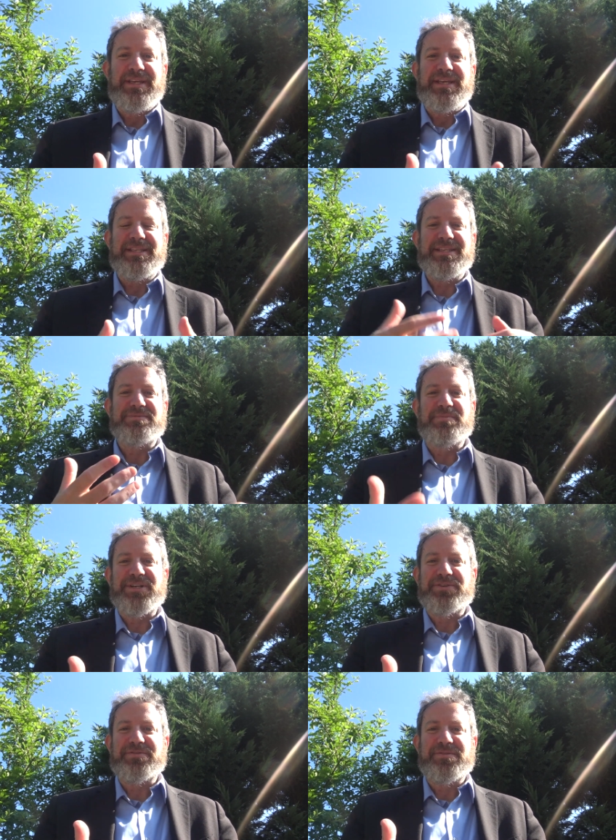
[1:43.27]
in this
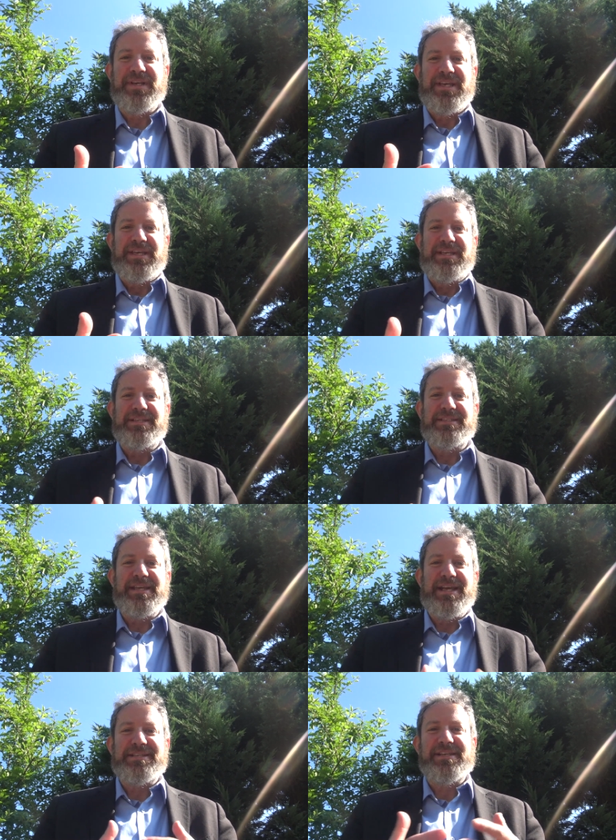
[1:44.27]
mushel is the
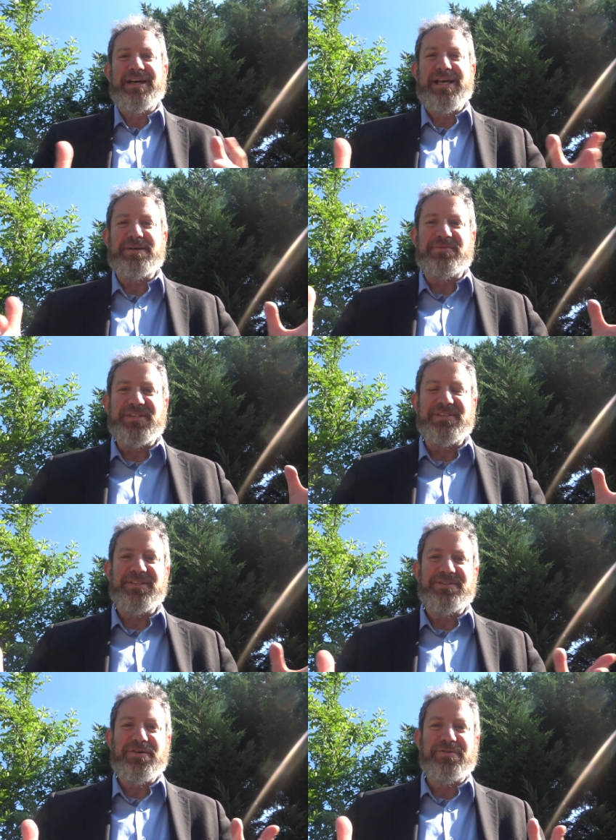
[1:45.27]
Eitz Chaim, which is
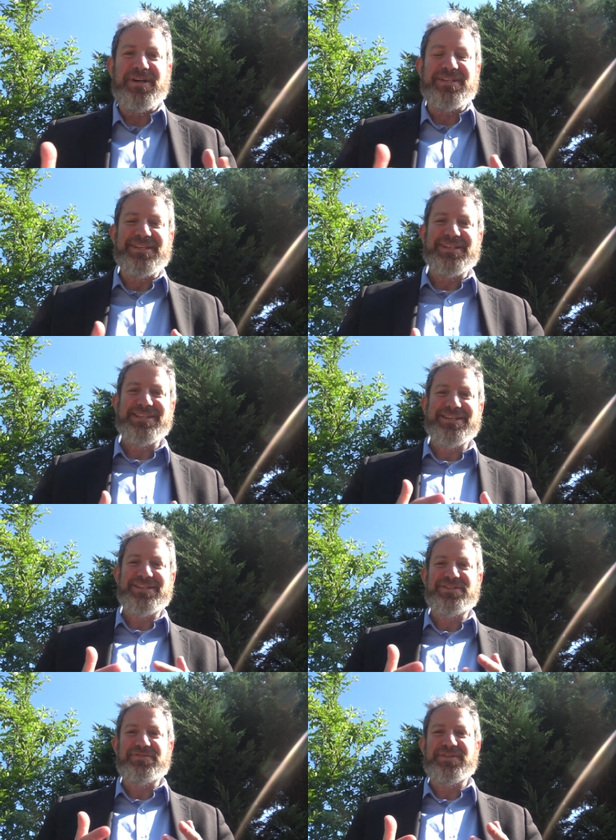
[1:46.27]
the Torah, and it's a lesson to
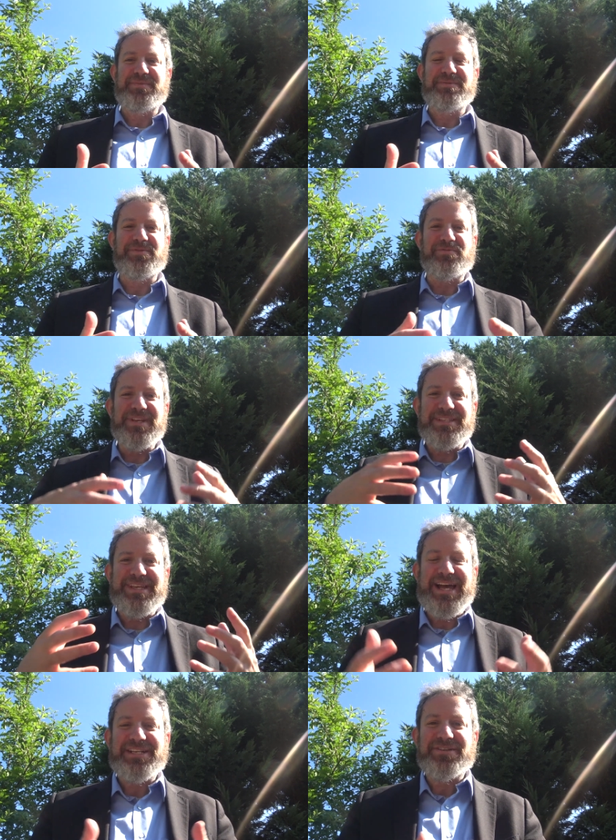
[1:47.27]
the Jewish people. We
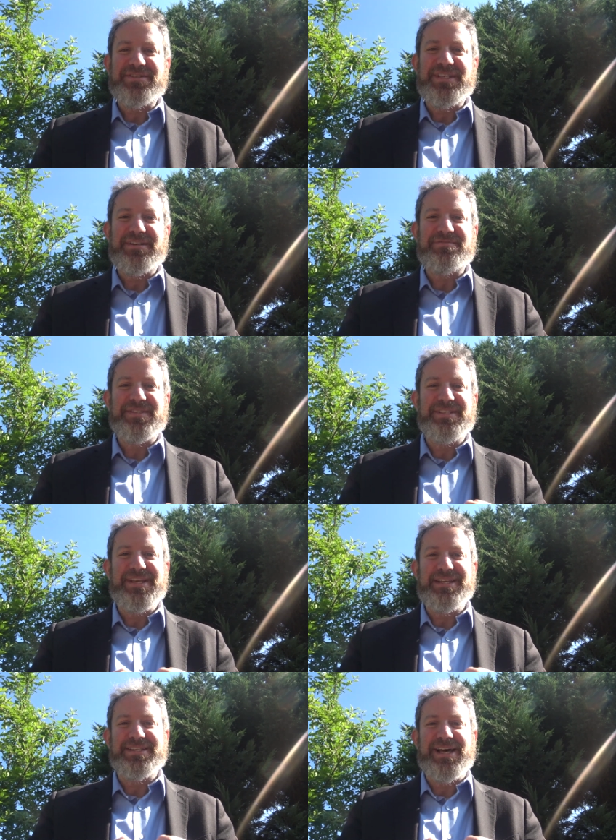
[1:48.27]
attach ourselves to the
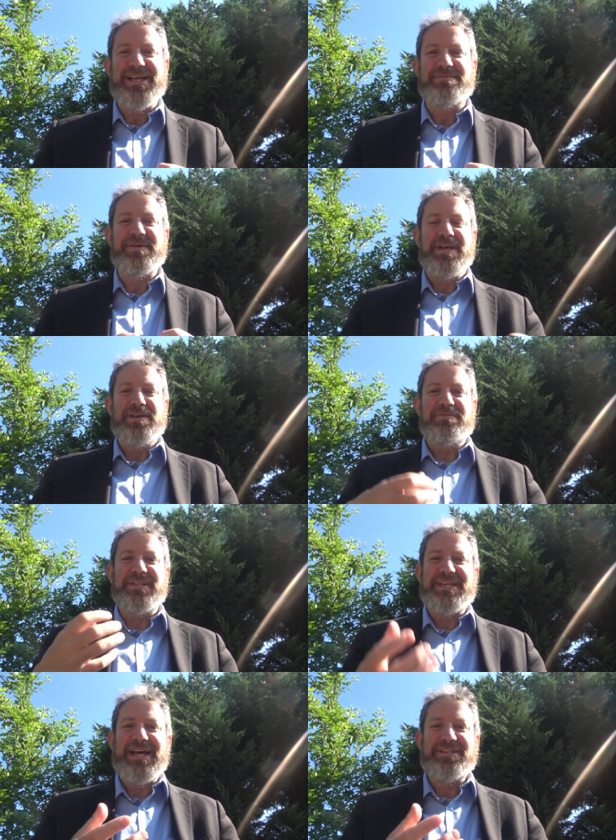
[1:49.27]
Eitz Chaim. We
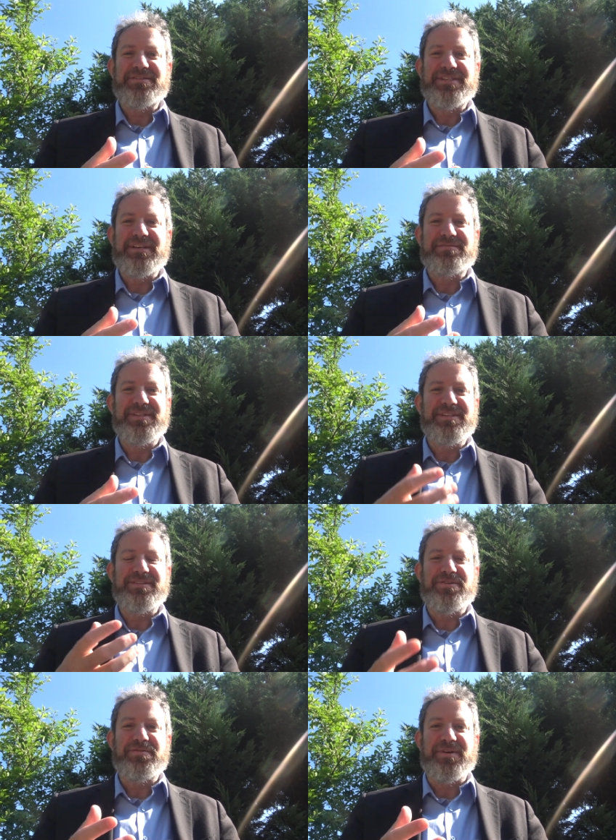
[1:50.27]
attach ourselves to the
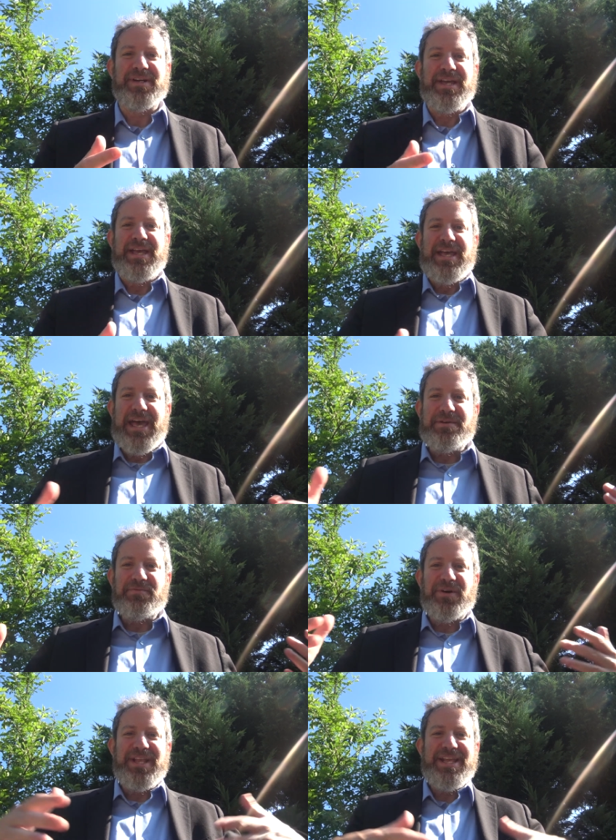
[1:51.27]
Torah, and
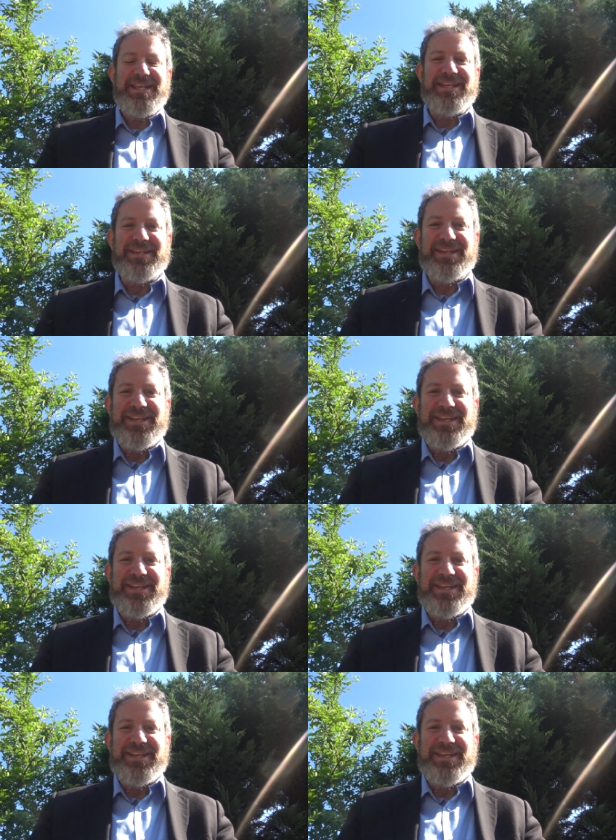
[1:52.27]
we're hidden